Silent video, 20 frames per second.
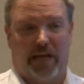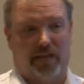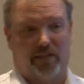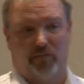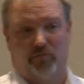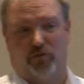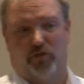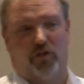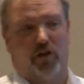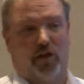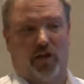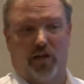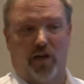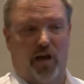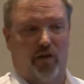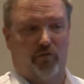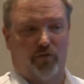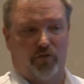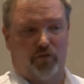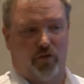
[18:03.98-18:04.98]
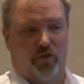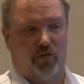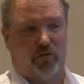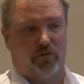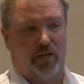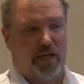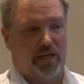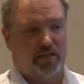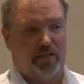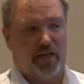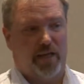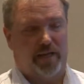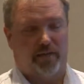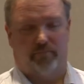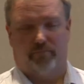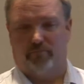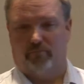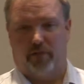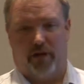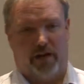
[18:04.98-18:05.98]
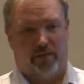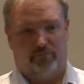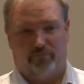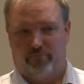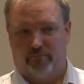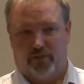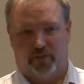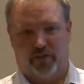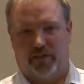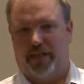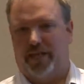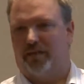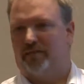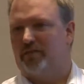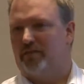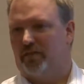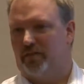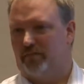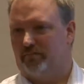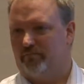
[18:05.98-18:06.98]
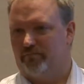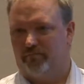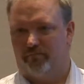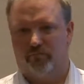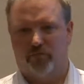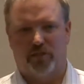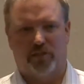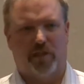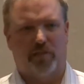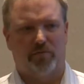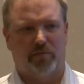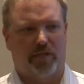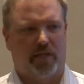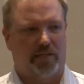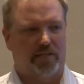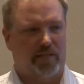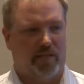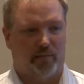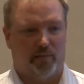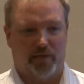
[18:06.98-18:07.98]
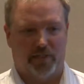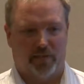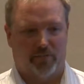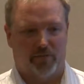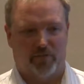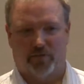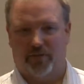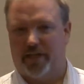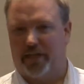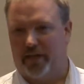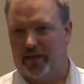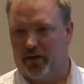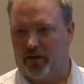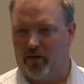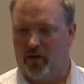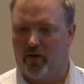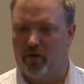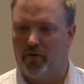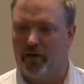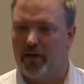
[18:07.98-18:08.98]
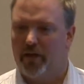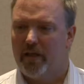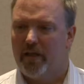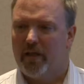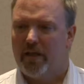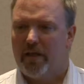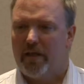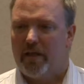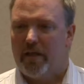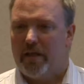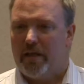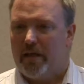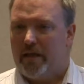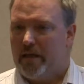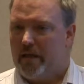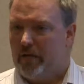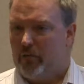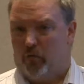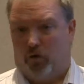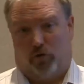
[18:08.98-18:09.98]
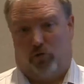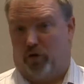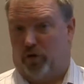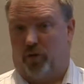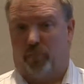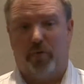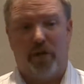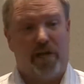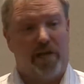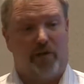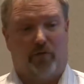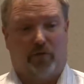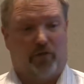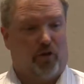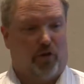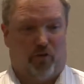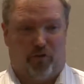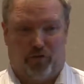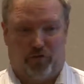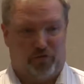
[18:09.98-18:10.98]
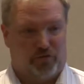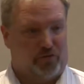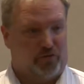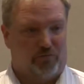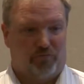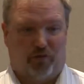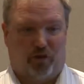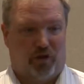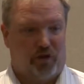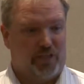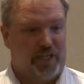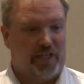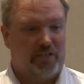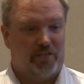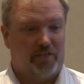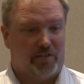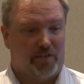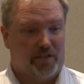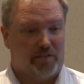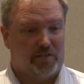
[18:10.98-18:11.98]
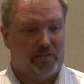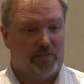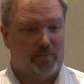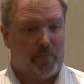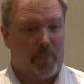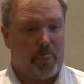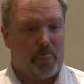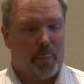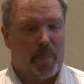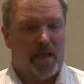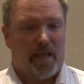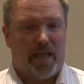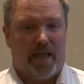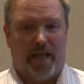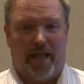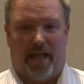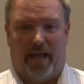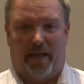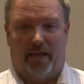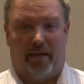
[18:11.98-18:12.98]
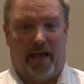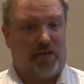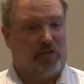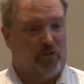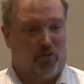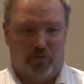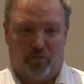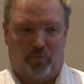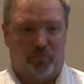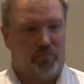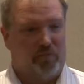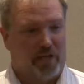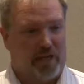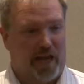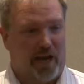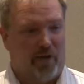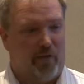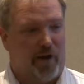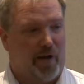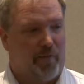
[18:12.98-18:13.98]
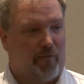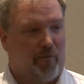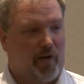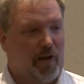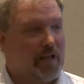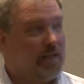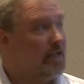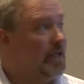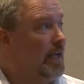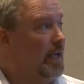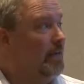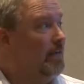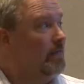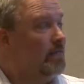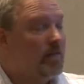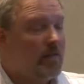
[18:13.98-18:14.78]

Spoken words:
actually was on a conference call last night where I was late to the reception last night because I was taking a call, and we're competing with all those large agencies. And I told the guy right up front, I said,